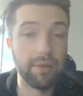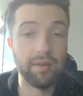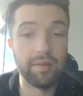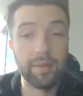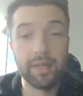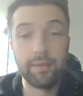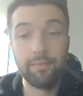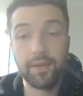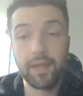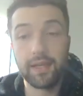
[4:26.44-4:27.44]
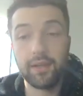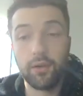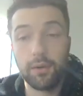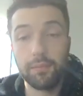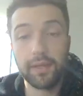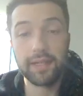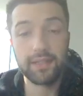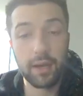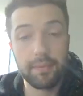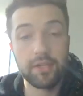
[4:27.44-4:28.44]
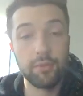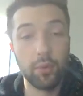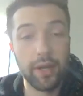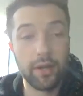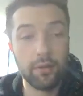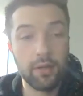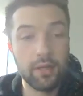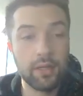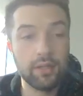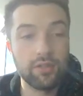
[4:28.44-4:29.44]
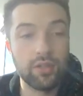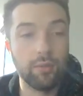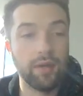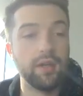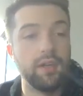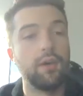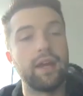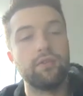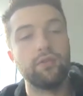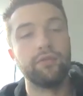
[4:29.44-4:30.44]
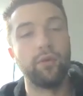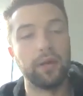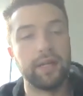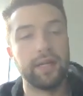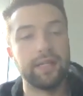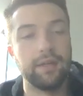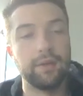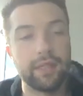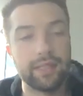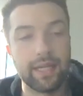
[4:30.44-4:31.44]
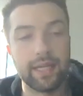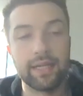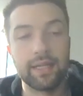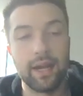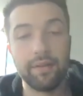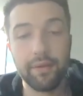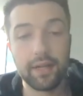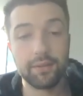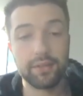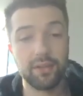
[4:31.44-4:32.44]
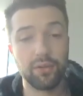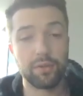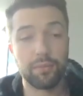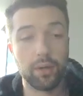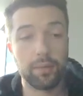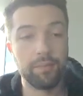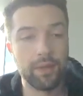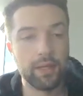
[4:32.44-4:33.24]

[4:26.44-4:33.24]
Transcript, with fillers: pick to me. And guard play has not been too bueno. Oh. So we're going to go Andrew Voorhees out of USC. I forgot he was still on the board.